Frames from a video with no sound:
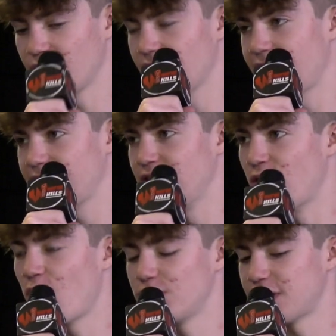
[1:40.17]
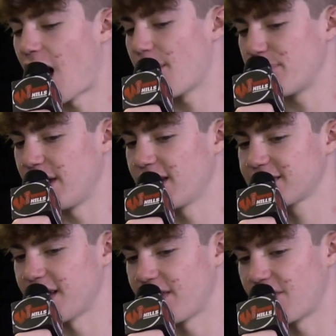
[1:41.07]
like no top
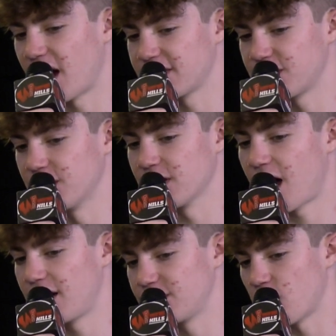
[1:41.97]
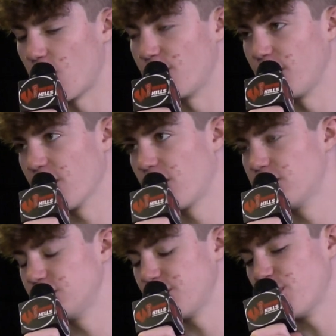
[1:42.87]
picks on their roster. A lot is
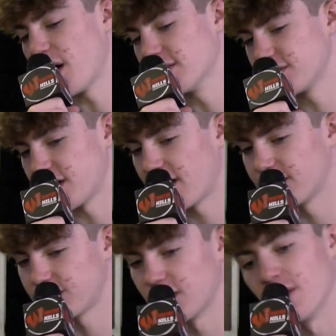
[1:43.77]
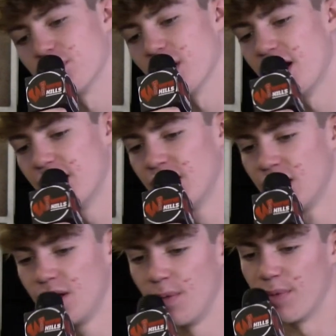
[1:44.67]
homegrown. Jimmy Butler's not their star player,
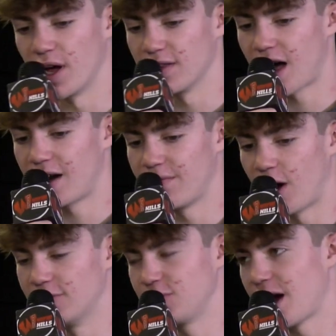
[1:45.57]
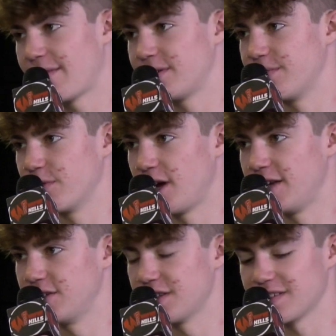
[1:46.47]
but a lot of undrafted free
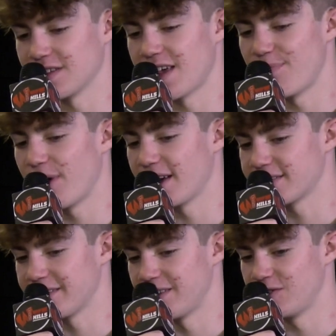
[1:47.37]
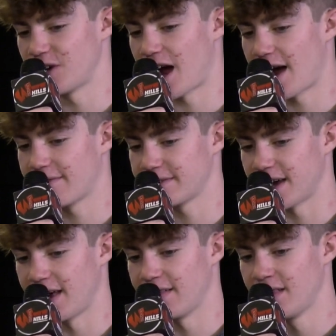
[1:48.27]
agents, late picks in the draft,
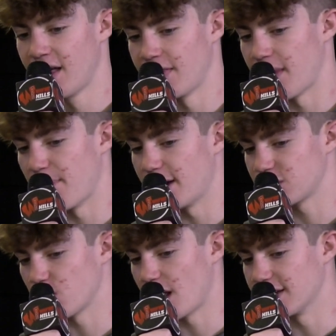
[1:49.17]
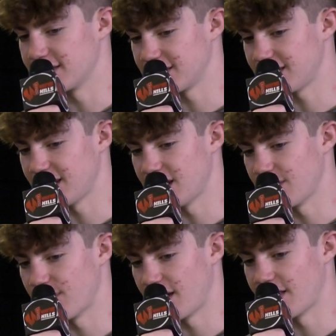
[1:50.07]
and they mesh well as a
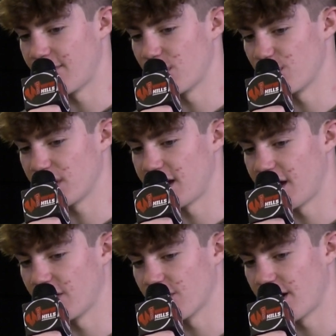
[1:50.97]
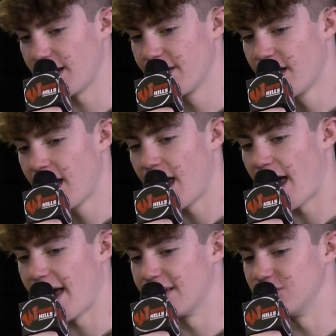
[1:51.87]
team and they've been playing great
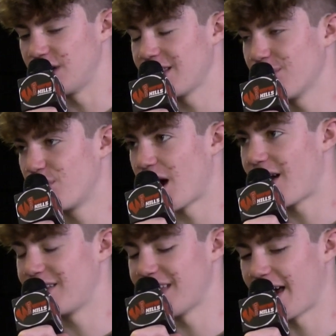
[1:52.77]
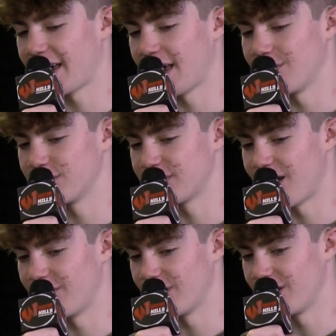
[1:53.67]
and Jaylen Brown in that game
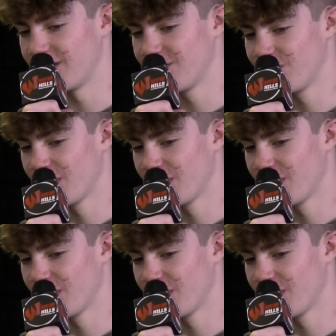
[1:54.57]
seven,